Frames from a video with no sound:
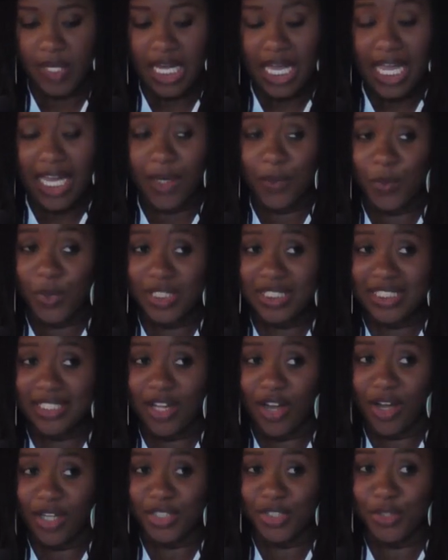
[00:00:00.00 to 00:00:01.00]
It wasn't
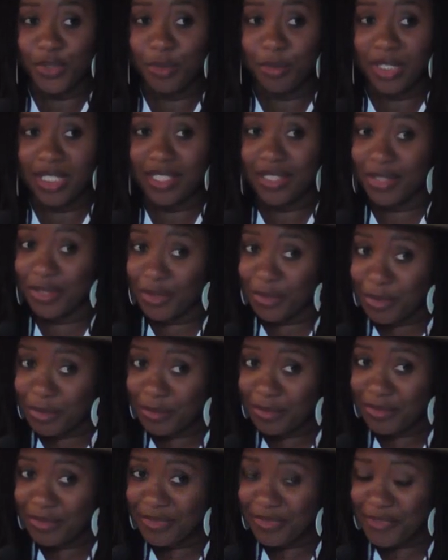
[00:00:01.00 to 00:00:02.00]
all doom and
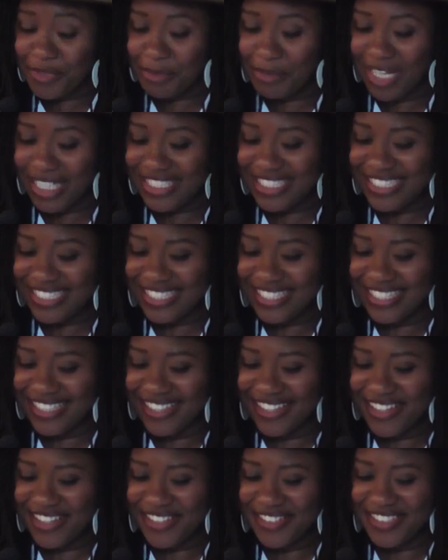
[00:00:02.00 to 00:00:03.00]
gloom for my city,
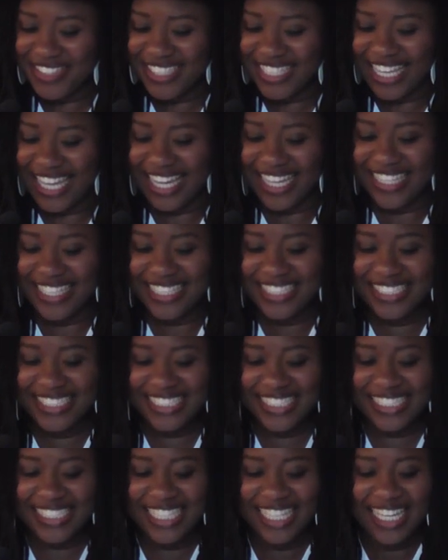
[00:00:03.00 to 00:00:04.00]
though, in the
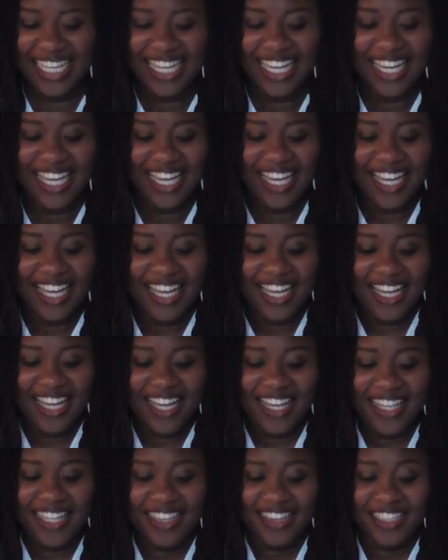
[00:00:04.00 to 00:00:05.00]
80s.
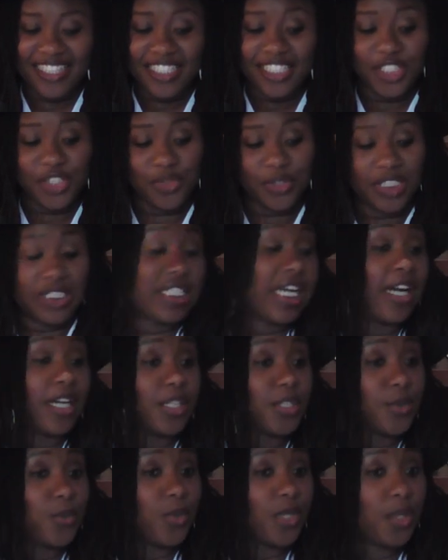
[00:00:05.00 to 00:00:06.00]
The Detroit
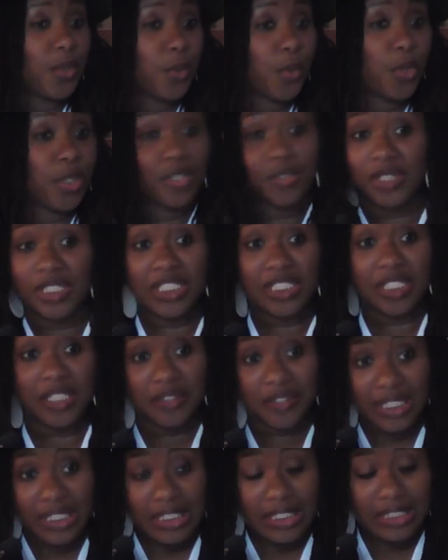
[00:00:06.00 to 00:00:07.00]
Tigers won the World
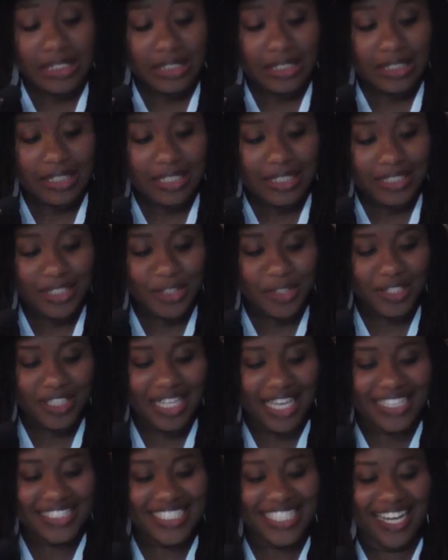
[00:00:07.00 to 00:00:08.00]
Series during
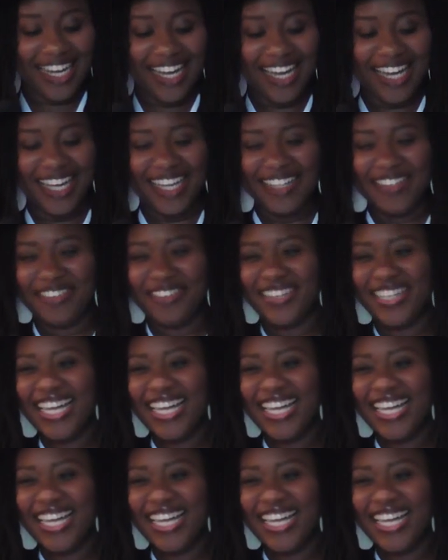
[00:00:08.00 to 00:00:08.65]
that time,